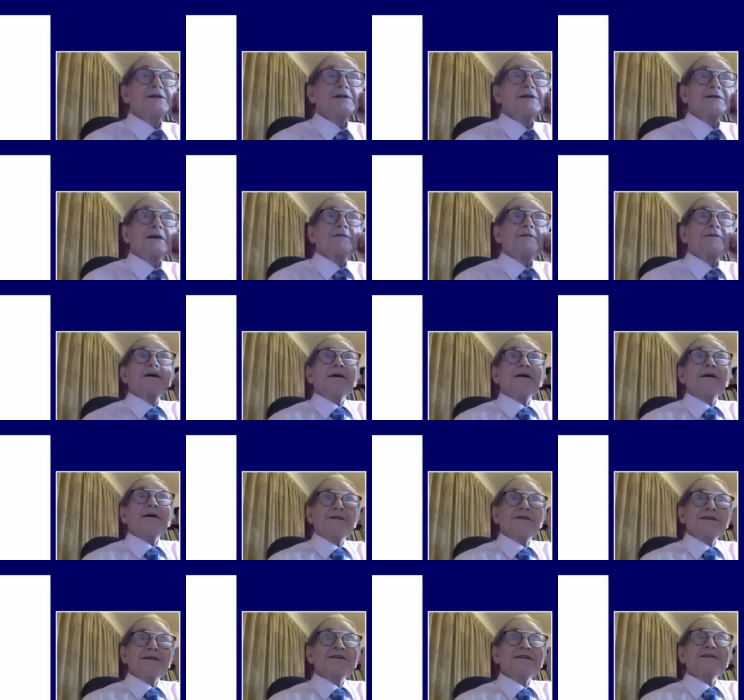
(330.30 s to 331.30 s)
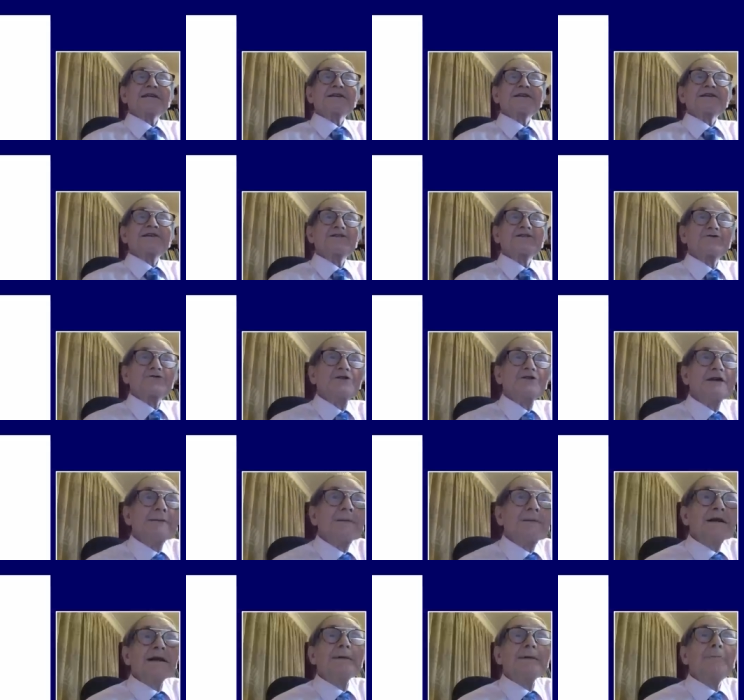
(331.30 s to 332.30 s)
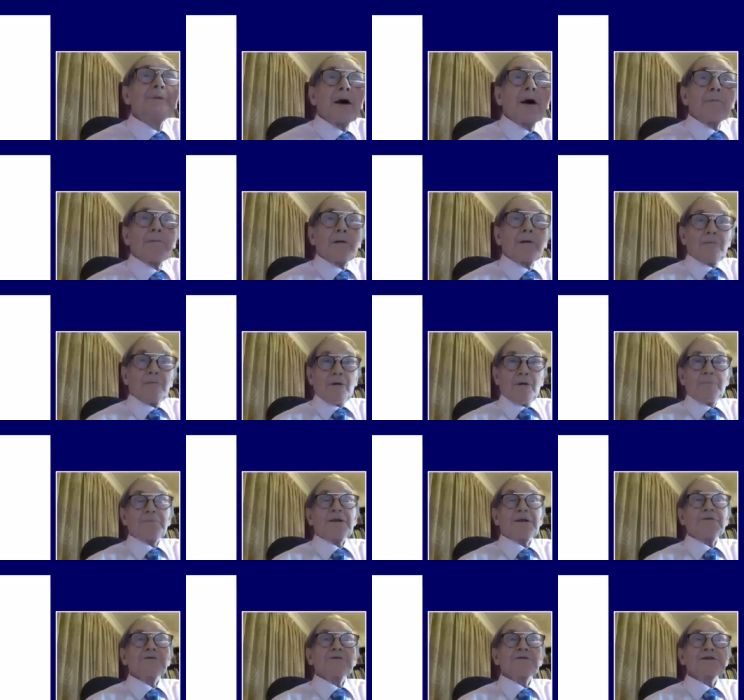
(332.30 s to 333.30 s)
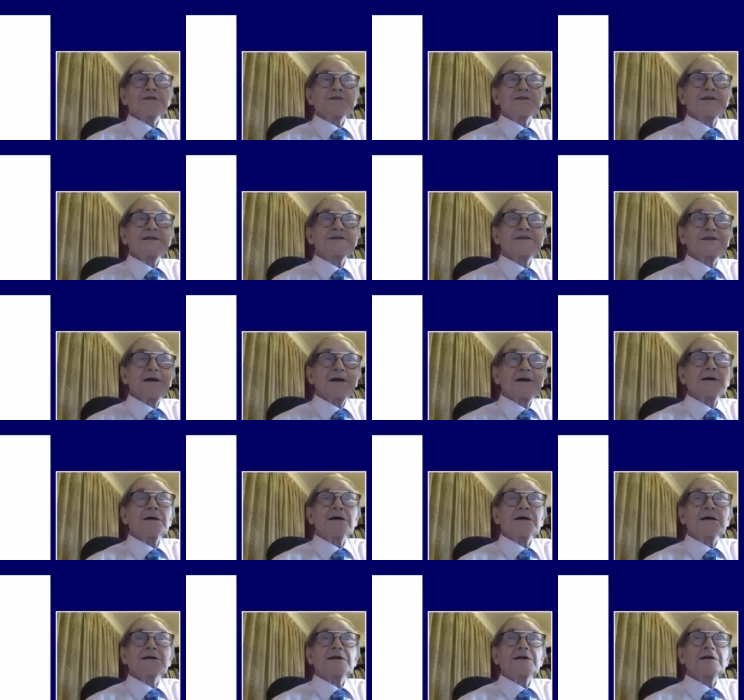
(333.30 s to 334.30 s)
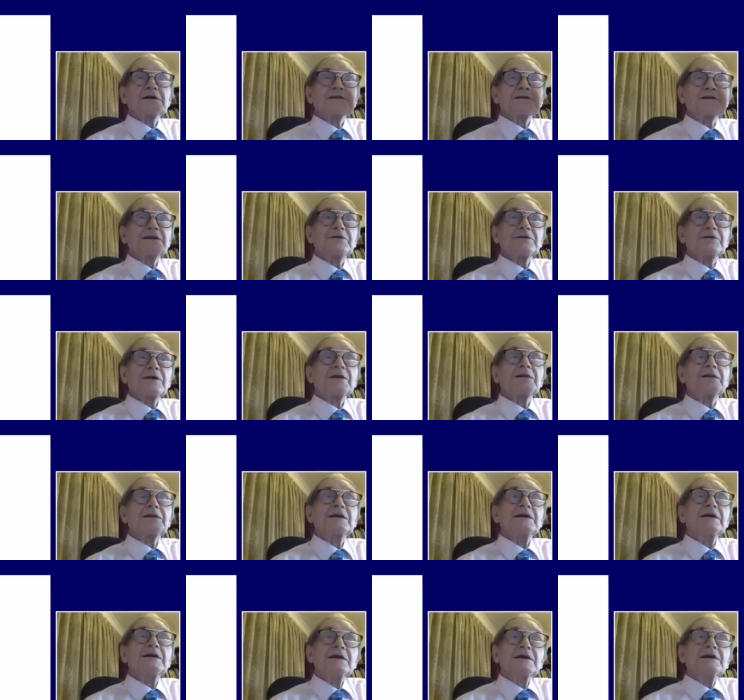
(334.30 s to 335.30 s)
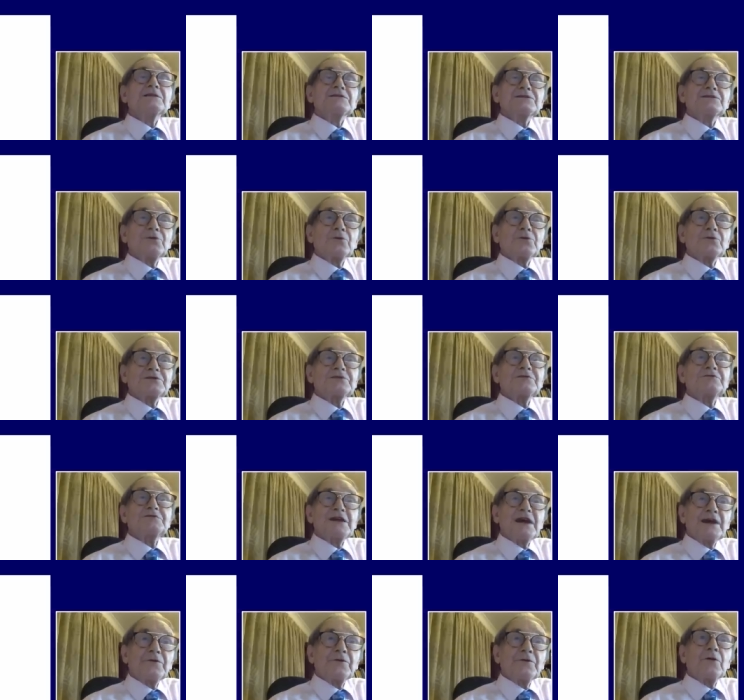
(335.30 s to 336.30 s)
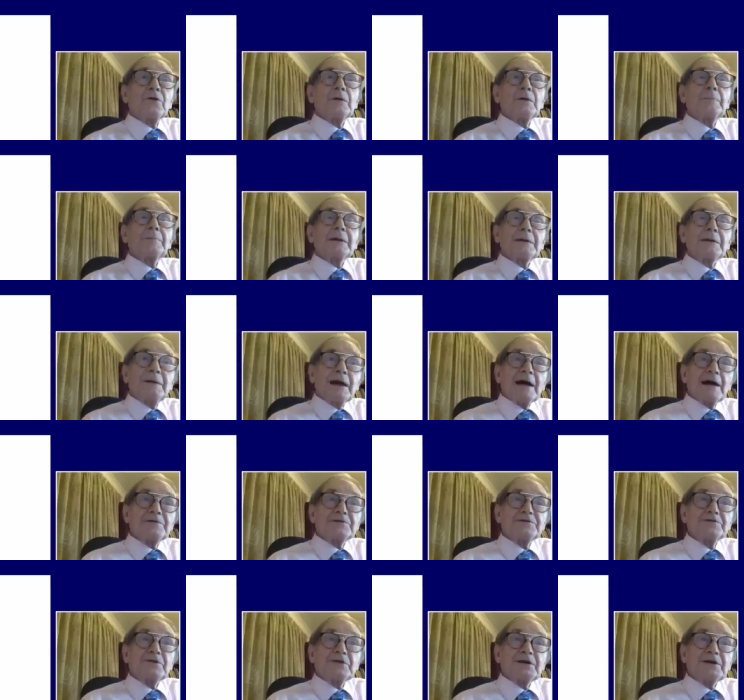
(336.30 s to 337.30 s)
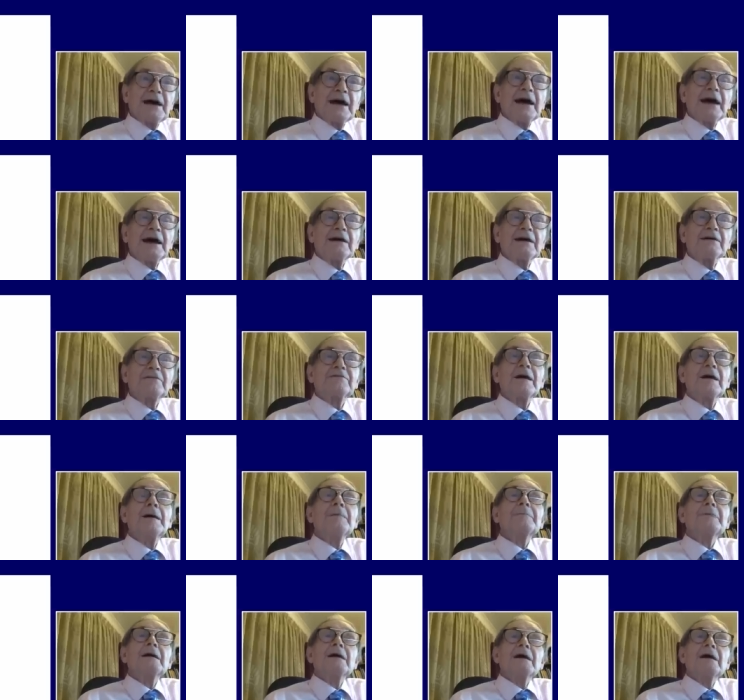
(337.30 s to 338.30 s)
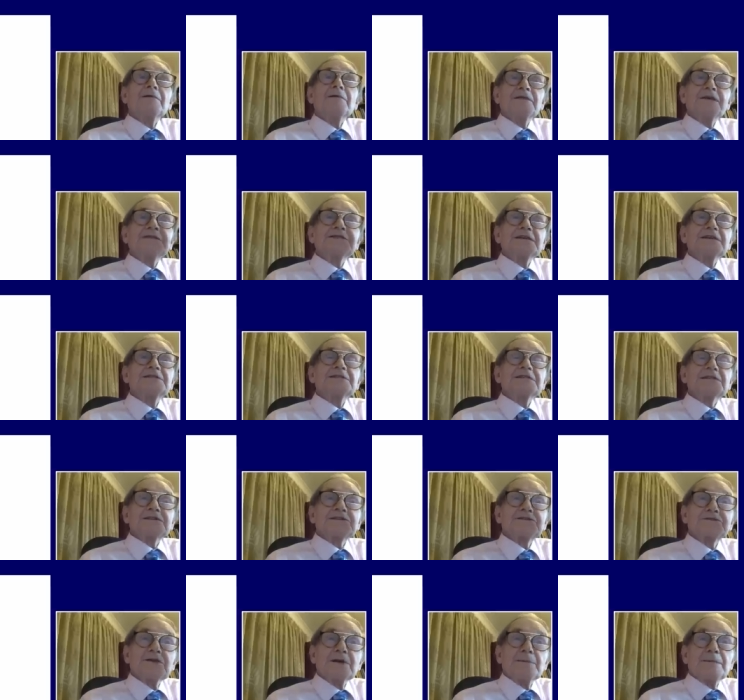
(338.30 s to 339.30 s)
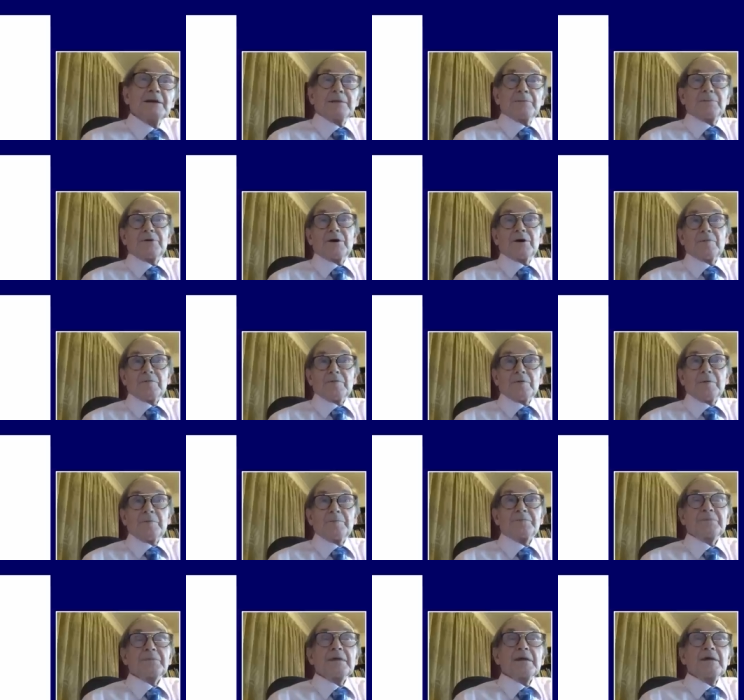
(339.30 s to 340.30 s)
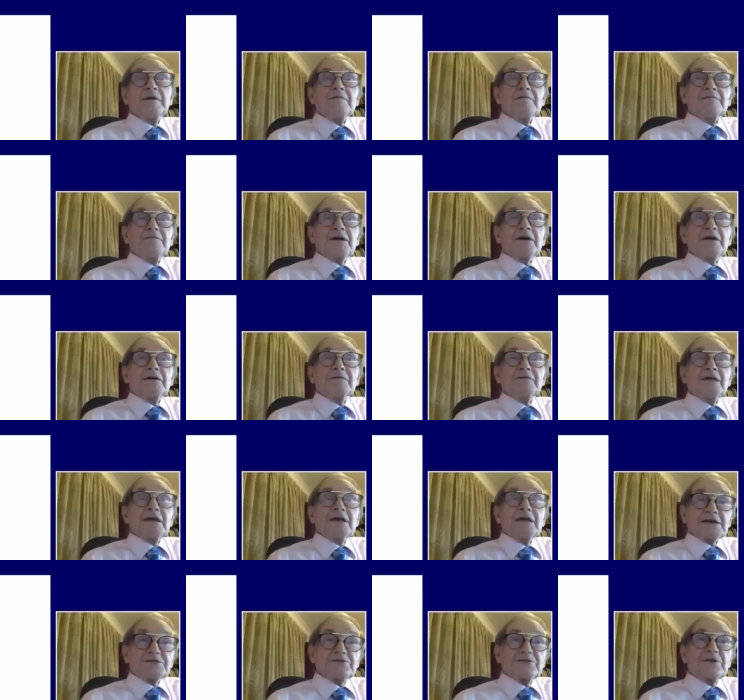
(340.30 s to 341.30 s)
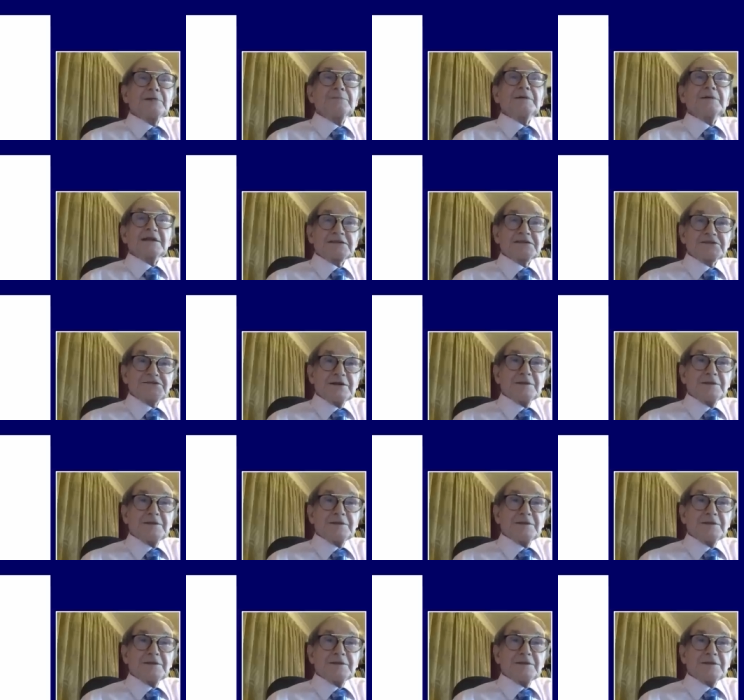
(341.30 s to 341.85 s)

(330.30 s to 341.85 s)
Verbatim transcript: this is extremely improbable. If you're just considering the sorts of general Big Bang that you could have, this is extremely improbable. Very, extremely, extremely,